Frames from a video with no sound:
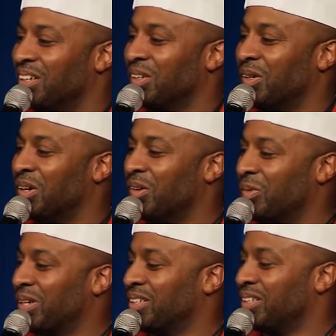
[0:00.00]
Oh
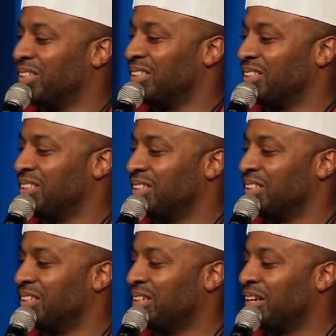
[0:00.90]
my goodness.
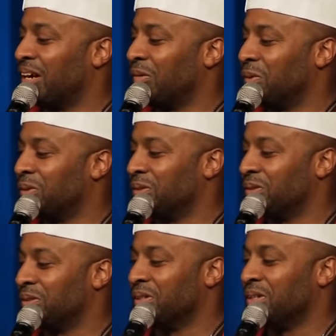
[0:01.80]
I will
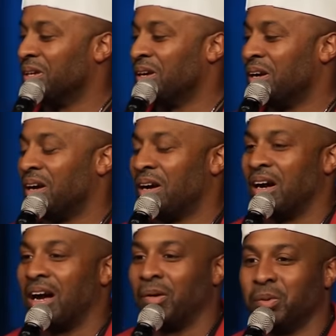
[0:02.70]

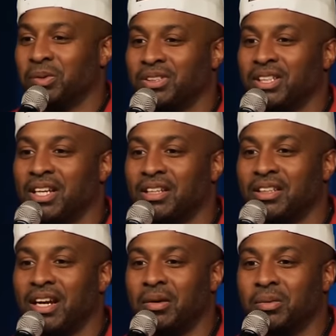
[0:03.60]
I will say
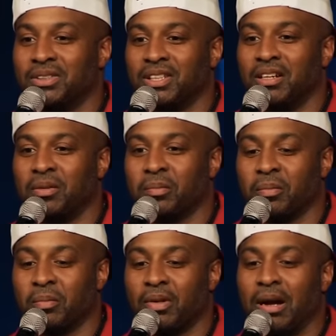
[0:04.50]
that I was um,
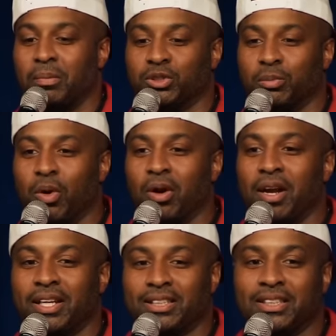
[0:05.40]
I was more
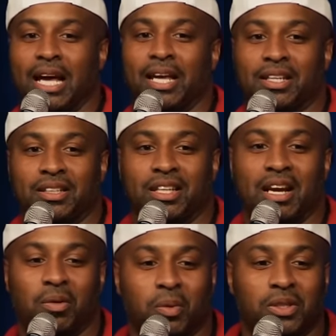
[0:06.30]
excited than I
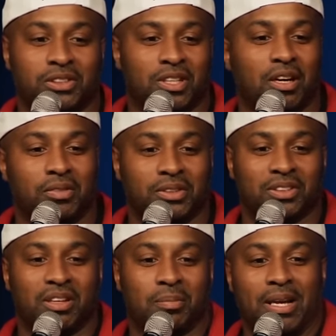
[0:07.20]
was nervous
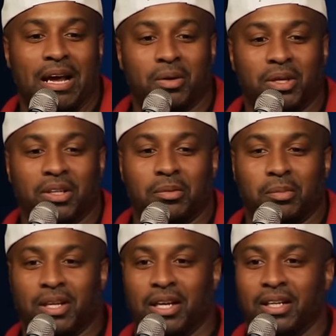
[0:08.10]
coming out here,
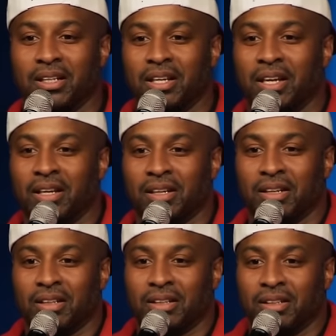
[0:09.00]
but uh,
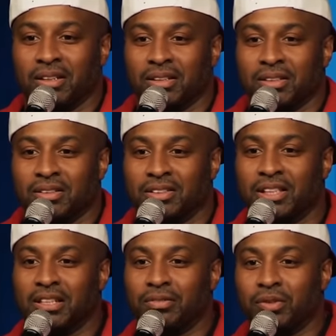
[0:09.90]

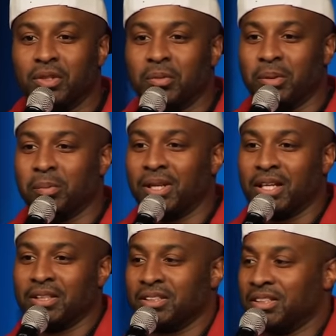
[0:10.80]
seeing a few of the people I
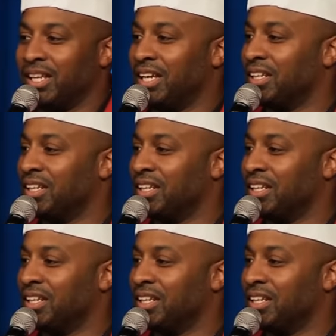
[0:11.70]
used to date